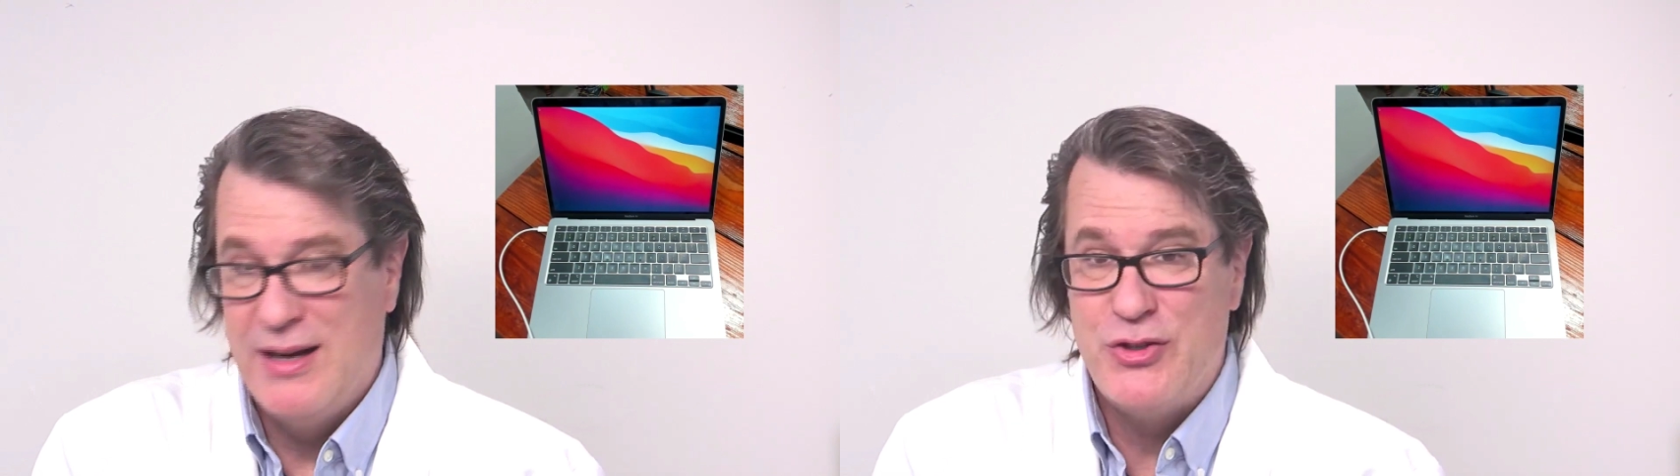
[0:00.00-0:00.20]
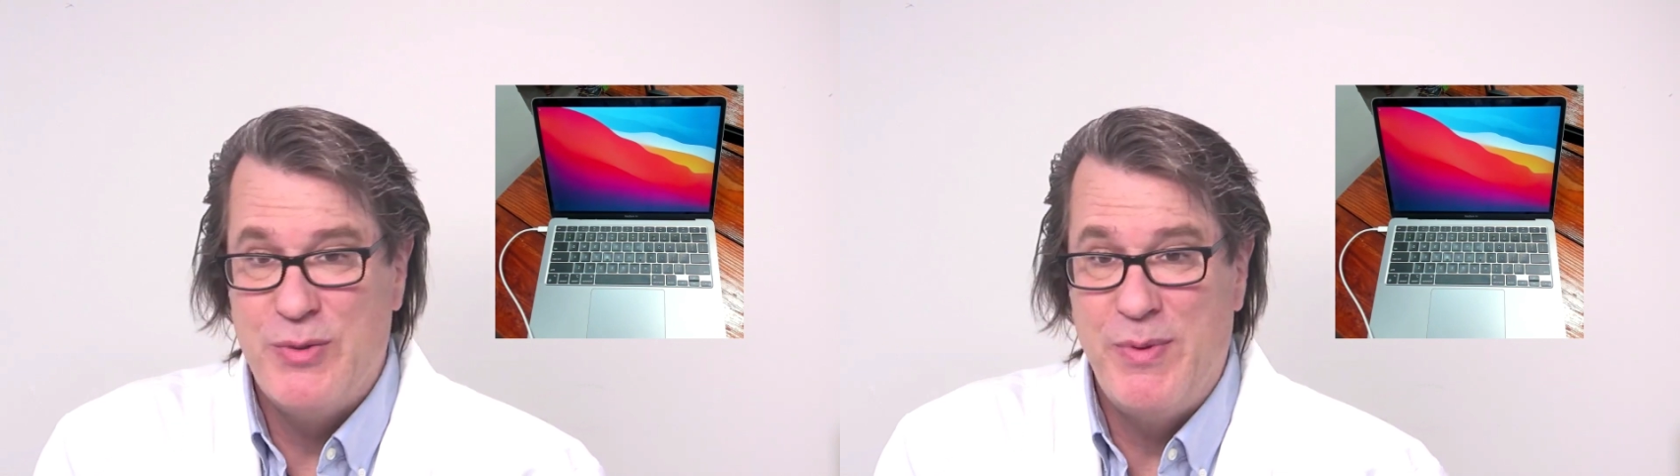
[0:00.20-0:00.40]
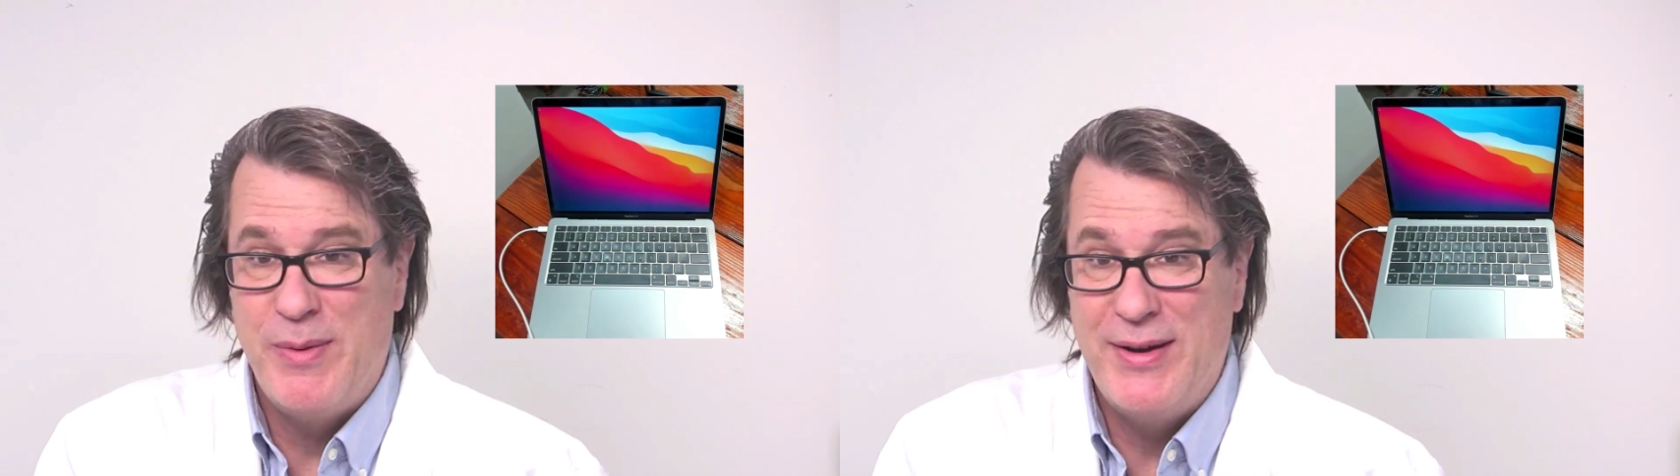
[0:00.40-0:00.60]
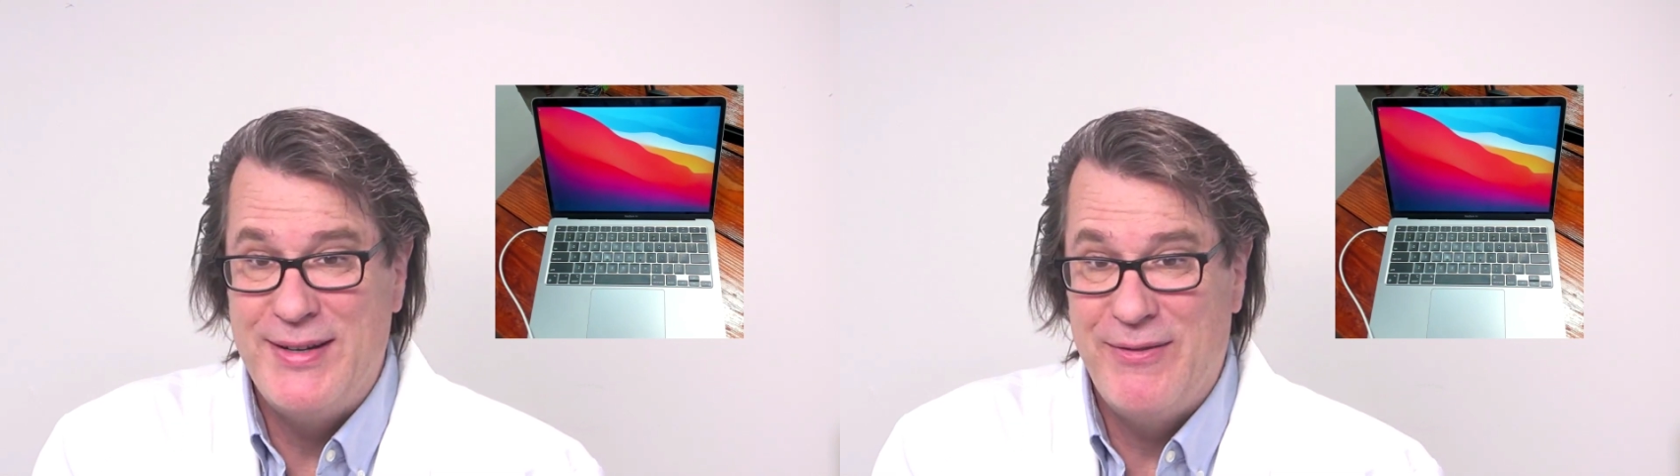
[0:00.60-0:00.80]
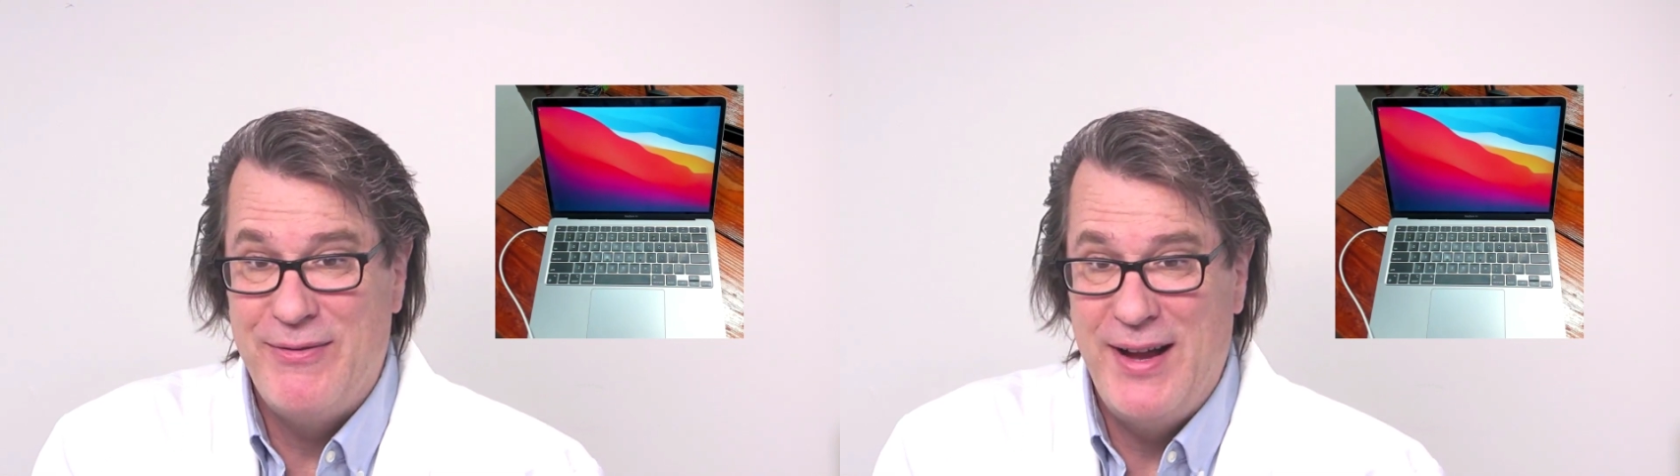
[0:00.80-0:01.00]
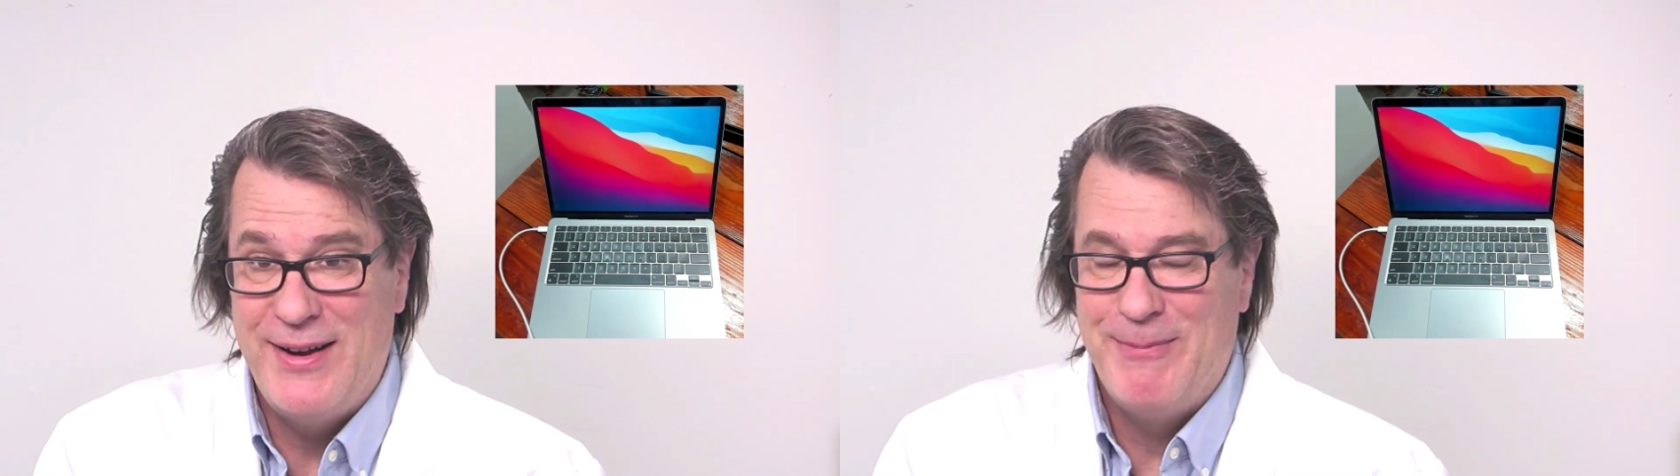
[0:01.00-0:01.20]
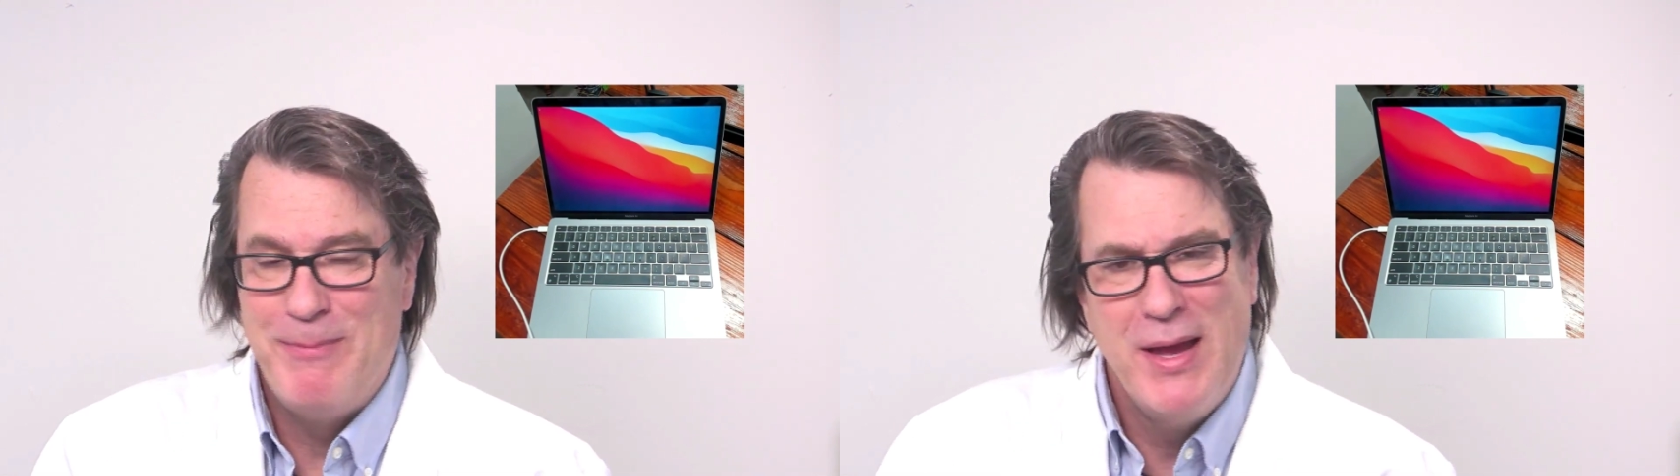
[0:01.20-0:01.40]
it should put me right to the Finder.